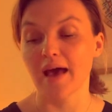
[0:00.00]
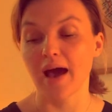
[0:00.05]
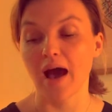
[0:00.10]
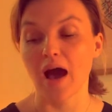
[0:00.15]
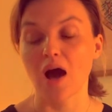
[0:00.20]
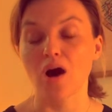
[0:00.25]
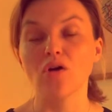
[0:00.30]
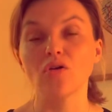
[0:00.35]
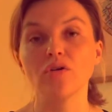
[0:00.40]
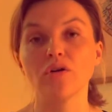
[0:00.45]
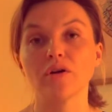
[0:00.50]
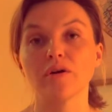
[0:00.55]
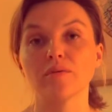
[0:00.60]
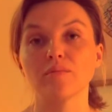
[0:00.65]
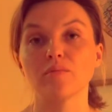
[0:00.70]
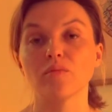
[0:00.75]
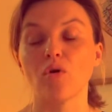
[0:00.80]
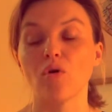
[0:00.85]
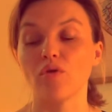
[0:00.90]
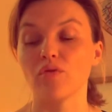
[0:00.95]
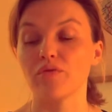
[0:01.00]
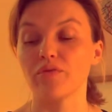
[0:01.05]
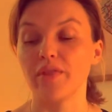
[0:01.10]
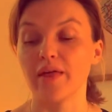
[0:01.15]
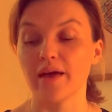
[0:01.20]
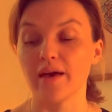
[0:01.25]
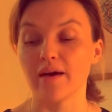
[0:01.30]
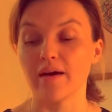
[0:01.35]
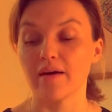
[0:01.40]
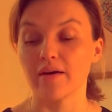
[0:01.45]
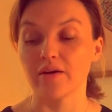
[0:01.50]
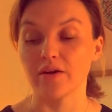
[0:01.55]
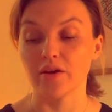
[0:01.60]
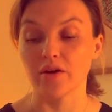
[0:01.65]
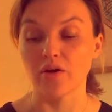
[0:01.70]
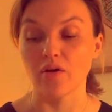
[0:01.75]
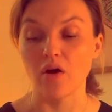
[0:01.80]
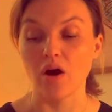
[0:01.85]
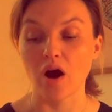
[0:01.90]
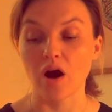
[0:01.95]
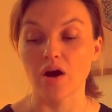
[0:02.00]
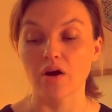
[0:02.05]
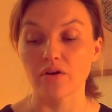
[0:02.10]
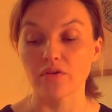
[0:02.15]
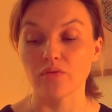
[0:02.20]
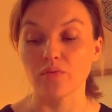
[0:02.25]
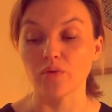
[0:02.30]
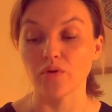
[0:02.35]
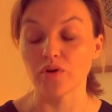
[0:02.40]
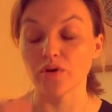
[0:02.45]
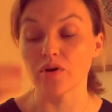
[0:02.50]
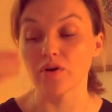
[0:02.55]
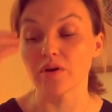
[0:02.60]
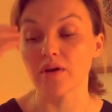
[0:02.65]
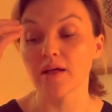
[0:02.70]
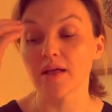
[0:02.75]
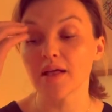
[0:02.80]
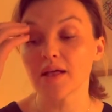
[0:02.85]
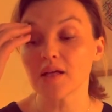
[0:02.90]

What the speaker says: outcome of their, hard work.